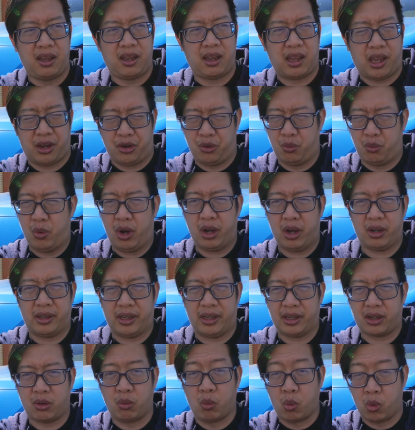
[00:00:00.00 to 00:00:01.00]
and you want
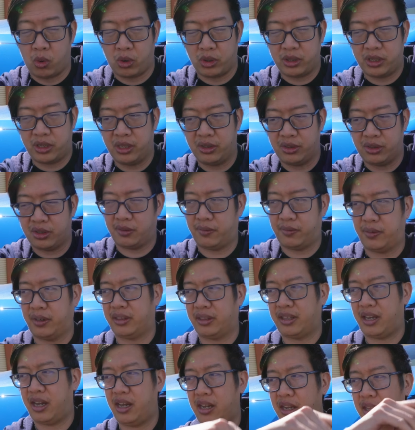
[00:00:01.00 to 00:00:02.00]
like a warranty and stuff like
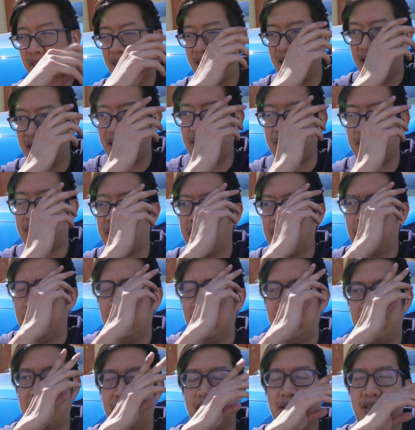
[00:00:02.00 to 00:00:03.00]
that, this
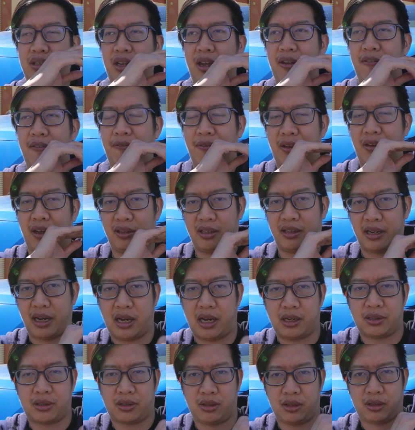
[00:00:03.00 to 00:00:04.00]
is a
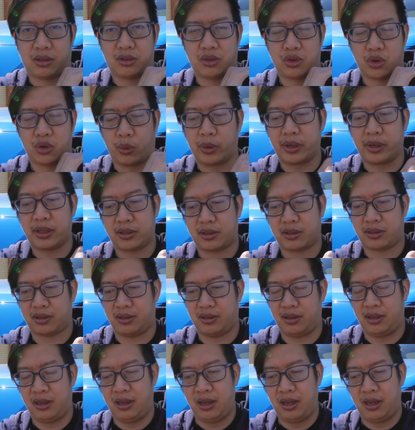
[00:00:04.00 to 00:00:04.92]
fantastic choice.